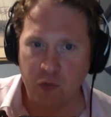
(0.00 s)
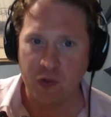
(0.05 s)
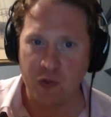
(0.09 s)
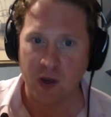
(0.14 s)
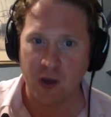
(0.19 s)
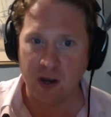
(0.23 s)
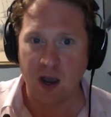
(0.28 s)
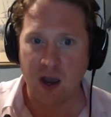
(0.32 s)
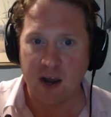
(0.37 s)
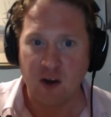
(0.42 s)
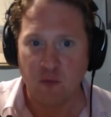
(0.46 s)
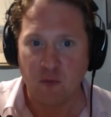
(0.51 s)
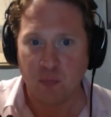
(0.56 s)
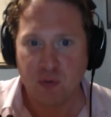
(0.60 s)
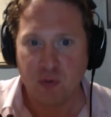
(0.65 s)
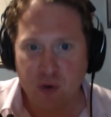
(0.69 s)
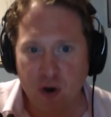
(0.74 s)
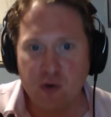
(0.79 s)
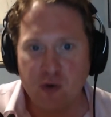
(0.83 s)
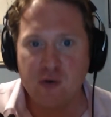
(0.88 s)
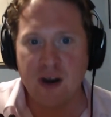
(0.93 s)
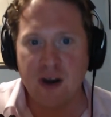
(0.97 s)
the kind of
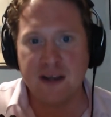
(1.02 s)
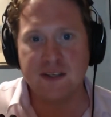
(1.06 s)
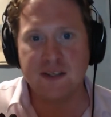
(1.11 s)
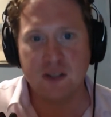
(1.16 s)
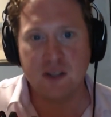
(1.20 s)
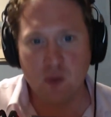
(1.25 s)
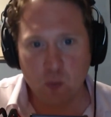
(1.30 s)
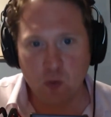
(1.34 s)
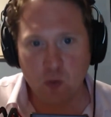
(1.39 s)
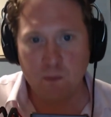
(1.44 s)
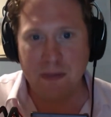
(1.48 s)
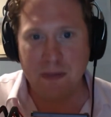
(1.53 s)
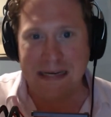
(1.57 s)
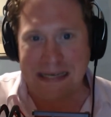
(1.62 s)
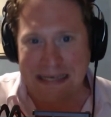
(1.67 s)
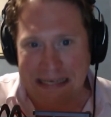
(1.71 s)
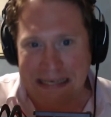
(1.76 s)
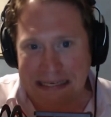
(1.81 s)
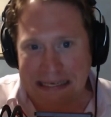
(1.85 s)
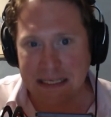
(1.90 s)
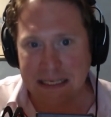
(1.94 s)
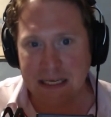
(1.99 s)
progress that would be
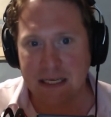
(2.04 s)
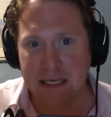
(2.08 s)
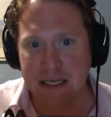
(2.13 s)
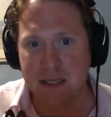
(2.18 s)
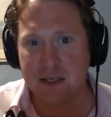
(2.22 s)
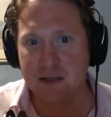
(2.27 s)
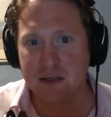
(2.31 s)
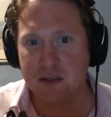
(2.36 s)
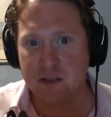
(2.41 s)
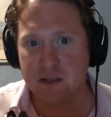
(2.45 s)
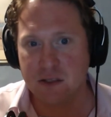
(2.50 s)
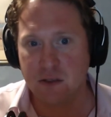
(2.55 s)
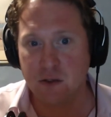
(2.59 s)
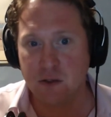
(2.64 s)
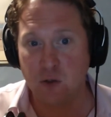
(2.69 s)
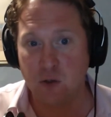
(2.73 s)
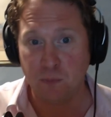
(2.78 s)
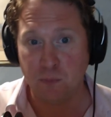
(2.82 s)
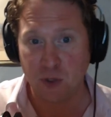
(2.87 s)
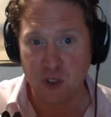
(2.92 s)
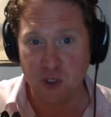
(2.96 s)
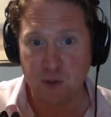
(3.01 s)
needed
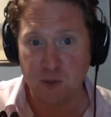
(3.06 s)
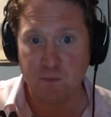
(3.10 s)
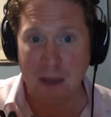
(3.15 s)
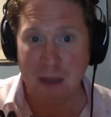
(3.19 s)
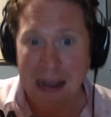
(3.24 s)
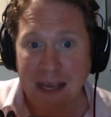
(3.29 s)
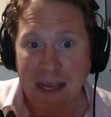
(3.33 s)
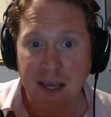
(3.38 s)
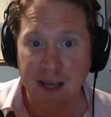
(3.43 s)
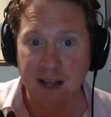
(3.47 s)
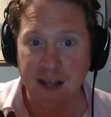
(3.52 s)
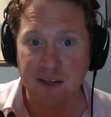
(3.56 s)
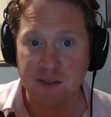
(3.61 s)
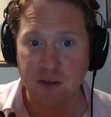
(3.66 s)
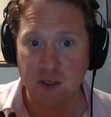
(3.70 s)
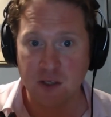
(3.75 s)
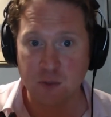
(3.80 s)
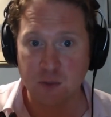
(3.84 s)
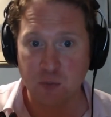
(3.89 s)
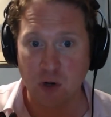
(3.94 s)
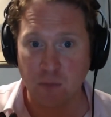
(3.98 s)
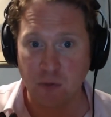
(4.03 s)
to push back
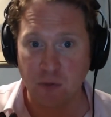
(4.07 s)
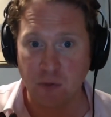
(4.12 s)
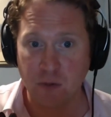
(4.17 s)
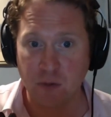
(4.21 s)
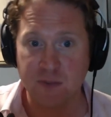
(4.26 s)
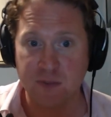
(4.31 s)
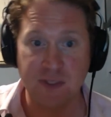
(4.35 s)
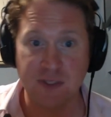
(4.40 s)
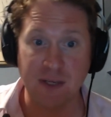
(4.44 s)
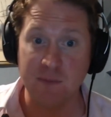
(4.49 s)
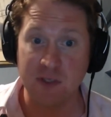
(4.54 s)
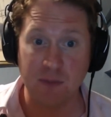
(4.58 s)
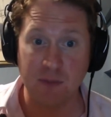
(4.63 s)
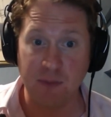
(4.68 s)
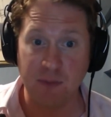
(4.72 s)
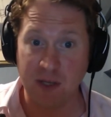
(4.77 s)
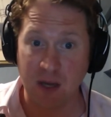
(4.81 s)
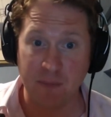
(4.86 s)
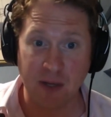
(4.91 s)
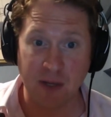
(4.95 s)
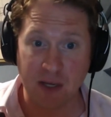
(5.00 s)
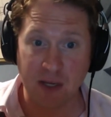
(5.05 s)
against those problems seems to
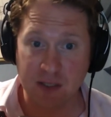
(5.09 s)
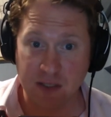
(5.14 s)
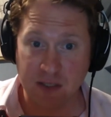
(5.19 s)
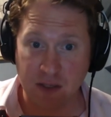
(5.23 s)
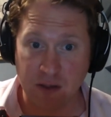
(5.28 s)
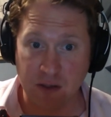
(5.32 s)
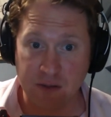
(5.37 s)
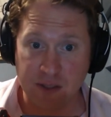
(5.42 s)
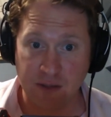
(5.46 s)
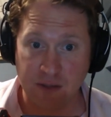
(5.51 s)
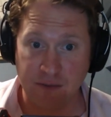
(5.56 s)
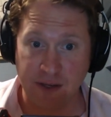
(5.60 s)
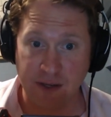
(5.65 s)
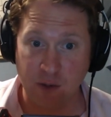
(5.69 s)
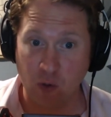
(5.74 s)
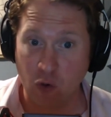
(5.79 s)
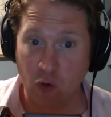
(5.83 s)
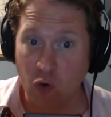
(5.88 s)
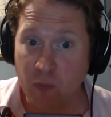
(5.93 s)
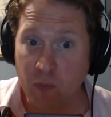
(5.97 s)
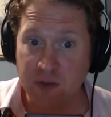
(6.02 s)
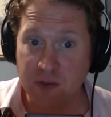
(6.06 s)
be coming exclusively
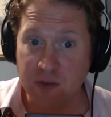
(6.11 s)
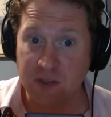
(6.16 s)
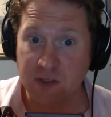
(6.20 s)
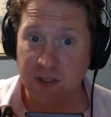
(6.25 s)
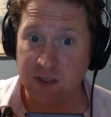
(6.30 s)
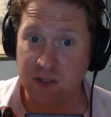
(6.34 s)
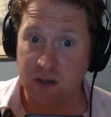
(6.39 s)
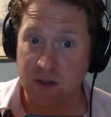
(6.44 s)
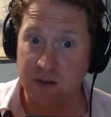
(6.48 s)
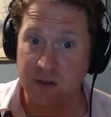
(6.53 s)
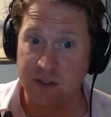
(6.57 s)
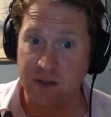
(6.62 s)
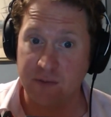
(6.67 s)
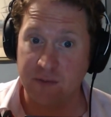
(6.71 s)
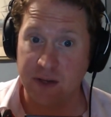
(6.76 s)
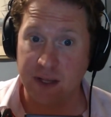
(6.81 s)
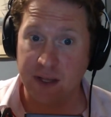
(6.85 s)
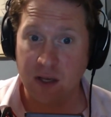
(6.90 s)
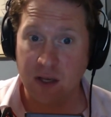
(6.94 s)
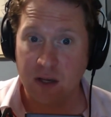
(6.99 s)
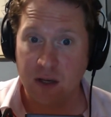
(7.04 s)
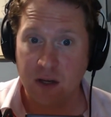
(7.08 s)
or almost
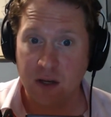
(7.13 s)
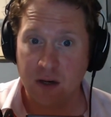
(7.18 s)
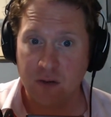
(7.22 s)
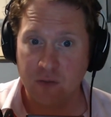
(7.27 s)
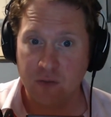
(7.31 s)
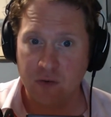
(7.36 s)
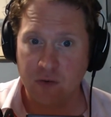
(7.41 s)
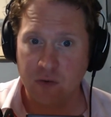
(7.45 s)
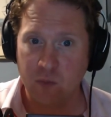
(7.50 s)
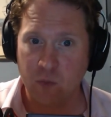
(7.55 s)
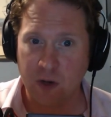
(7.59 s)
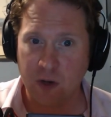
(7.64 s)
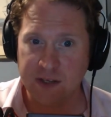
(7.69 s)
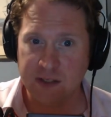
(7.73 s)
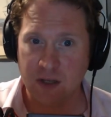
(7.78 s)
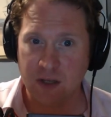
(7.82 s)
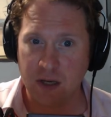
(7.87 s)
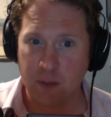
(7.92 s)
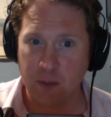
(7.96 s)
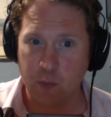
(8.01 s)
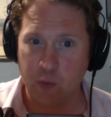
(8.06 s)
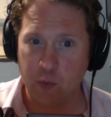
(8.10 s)
exclusively from
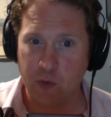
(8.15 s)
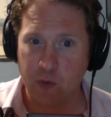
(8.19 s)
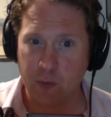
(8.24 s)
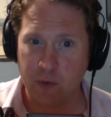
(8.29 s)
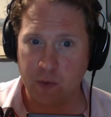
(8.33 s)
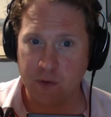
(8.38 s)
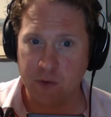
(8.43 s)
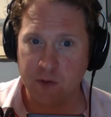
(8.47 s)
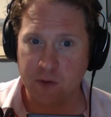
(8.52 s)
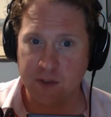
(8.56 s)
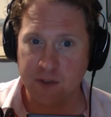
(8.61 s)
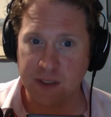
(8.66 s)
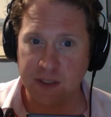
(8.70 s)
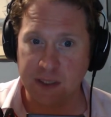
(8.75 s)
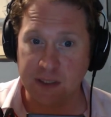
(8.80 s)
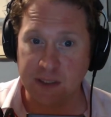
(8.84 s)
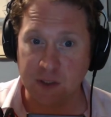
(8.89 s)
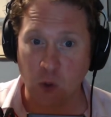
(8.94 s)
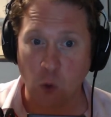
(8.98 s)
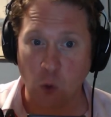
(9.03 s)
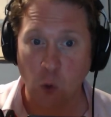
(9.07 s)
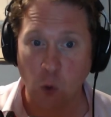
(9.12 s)
Western liberal
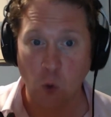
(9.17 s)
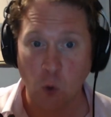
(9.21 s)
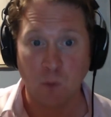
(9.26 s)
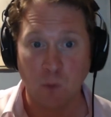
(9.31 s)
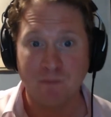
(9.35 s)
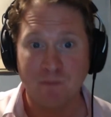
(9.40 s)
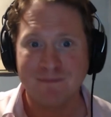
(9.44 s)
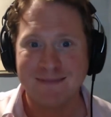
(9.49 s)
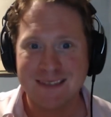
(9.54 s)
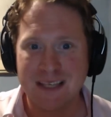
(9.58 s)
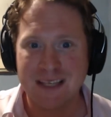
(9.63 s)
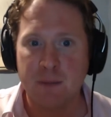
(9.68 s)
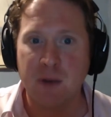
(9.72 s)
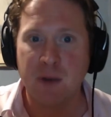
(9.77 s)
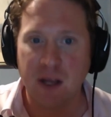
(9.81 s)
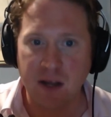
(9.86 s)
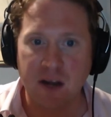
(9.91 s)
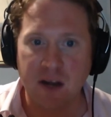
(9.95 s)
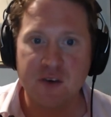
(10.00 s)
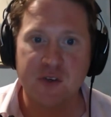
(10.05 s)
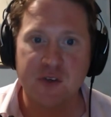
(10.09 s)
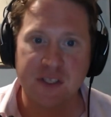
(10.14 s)
democracies or
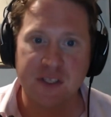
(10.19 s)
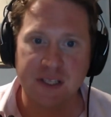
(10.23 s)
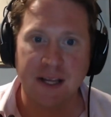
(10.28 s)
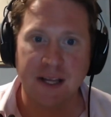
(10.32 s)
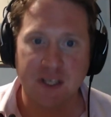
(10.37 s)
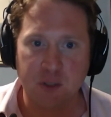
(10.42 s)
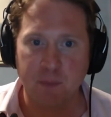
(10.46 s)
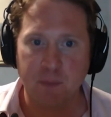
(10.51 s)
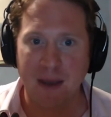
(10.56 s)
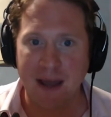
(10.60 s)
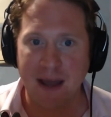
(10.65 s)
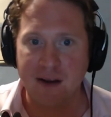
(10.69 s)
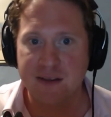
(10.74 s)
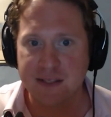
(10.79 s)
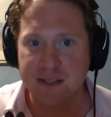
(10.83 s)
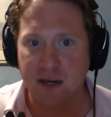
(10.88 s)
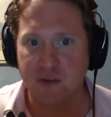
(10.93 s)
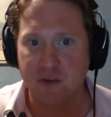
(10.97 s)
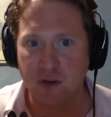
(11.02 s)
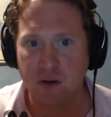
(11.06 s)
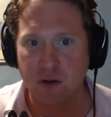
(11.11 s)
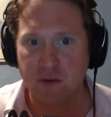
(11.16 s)
similar countries like Japan
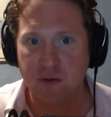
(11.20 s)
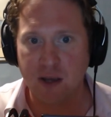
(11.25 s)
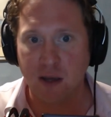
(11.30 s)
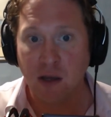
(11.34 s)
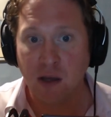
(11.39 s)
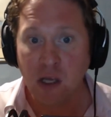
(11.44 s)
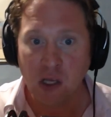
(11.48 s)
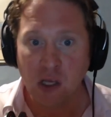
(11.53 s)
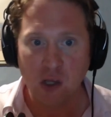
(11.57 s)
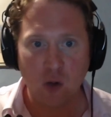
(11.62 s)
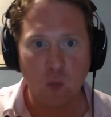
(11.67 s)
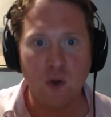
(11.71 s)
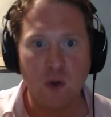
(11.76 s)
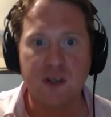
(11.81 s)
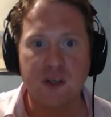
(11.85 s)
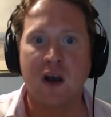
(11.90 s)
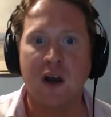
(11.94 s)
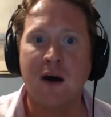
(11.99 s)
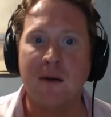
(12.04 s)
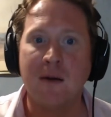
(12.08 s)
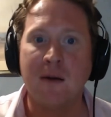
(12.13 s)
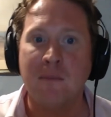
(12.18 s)
and South Korea,
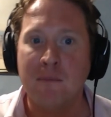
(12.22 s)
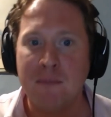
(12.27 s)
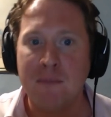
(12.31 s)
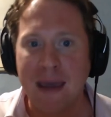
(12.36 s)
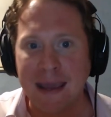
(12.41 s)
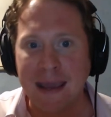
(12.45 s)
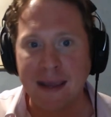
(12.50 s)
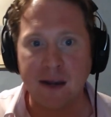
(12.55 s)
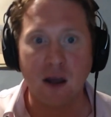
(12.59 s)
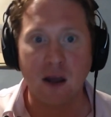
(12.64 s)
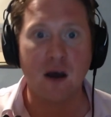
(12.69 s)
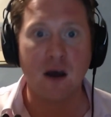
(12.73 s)
which are made